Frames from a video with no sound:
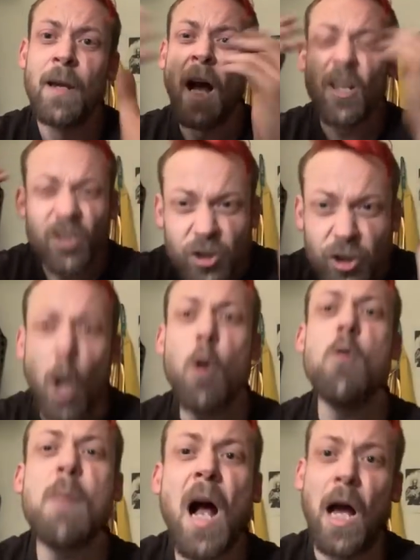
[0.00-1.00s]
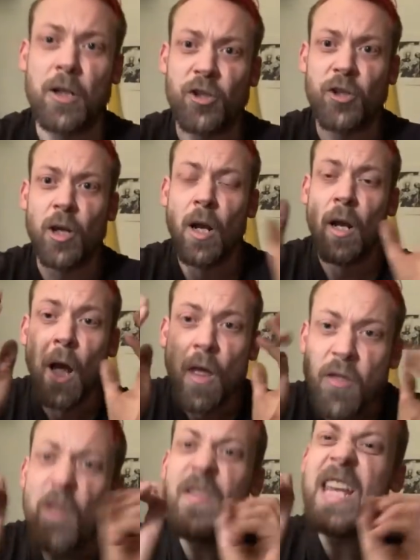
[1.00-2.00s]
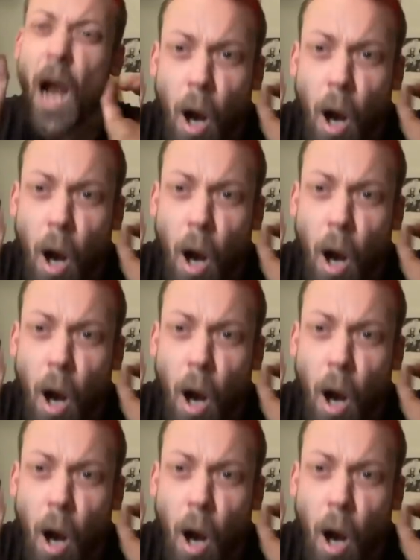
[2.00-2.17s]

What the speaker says: so much that the